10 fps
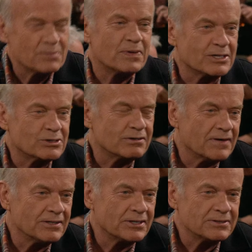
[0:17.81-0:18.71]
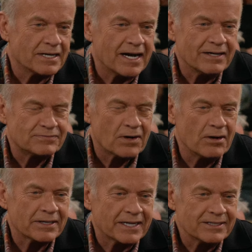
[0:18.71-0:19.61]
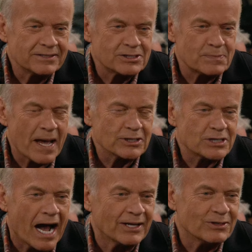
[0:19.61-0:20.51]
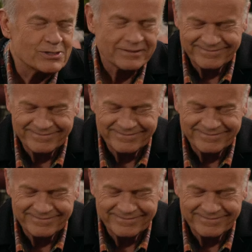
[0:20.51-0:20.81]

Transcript: a picture of our little guy frolicking in the Spanish highlands.